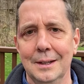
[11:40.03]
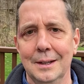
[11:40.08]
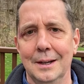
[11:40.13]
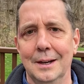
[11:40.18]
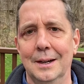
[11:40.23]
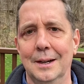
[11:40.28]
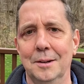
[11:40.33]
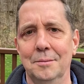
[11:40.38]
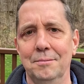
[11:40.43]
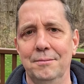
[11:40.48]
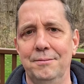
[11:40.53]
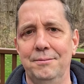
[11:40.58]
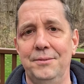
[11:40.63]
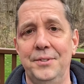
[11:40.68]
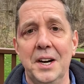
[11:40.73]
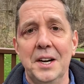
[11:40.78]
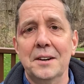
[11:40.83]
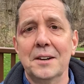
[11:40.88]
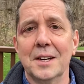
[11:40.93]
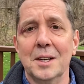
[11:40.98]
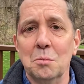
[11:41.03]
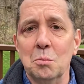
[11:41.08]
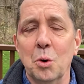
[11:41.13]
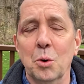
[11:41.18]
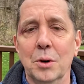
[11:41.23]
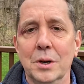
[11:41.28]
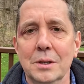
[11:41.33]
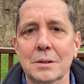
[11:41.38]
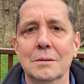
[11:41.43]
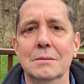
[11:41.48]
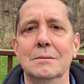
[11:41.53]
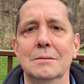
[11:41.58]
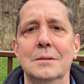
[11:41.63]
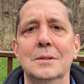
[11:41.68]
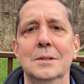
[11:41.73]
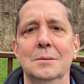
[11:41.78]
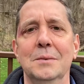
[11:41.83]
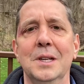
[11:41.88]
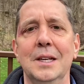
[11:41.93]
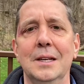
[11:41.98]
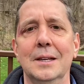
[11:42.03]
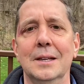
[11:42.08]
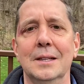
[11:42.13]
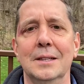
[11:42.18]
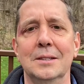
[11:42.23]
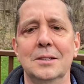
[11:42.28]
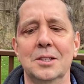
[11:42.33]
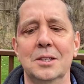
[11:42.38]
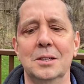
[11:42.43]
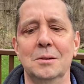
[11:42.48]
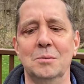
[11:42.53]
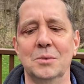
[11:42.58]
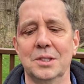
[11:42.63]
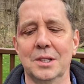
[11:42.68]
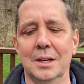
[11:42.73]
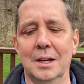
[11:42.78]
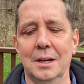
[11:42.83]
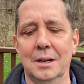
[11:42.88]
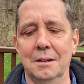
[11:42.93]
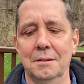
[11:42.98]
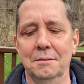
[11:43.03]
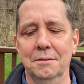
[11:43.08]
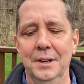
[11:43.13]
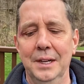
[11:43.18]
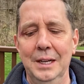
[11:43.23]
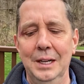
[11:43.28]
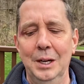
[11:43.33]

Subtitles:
very important to me in terms of